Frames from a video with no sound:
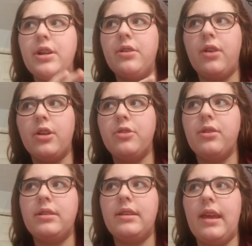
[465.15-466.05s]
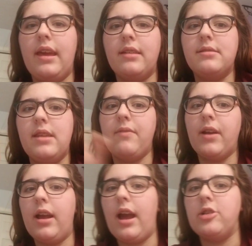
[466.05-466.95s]
I drink a lot throughout the day and
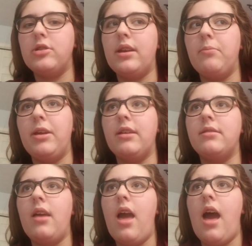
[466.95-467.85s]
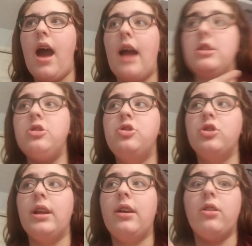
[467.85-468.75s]
stay very hydrated because I
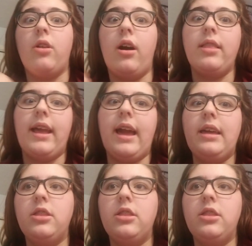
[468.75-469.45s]
just drink a lot.